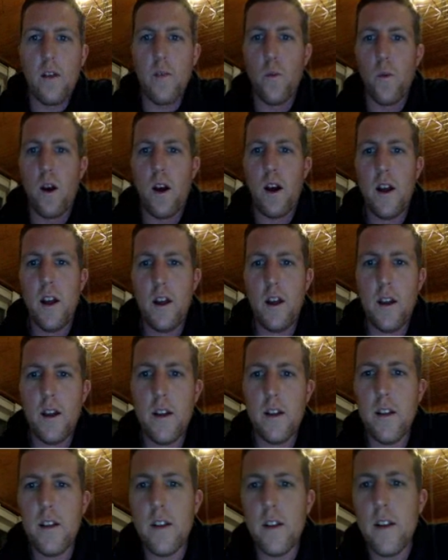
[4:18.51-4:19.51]
Why,
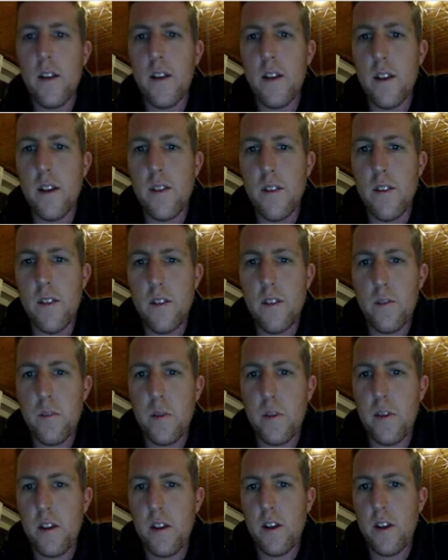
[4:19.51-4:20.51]
in this
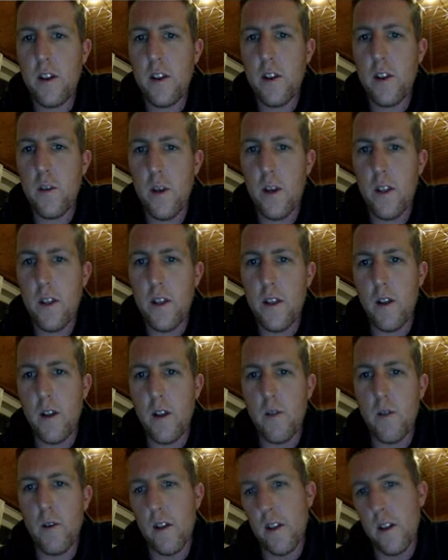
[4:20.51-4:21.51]
particular way that I
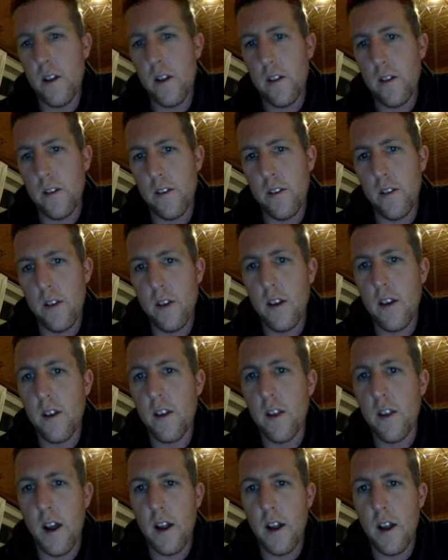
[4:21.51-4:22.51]
wrote it, is the
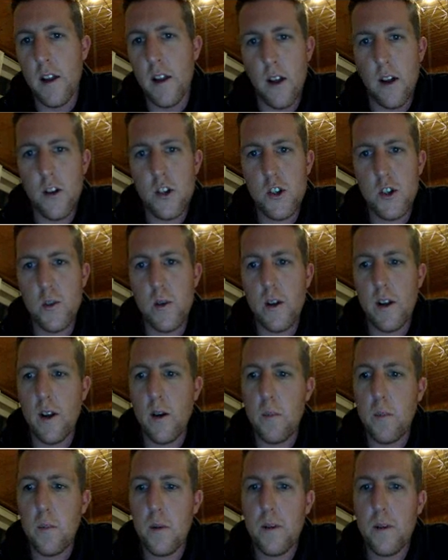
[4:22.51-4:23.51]
line not showing up?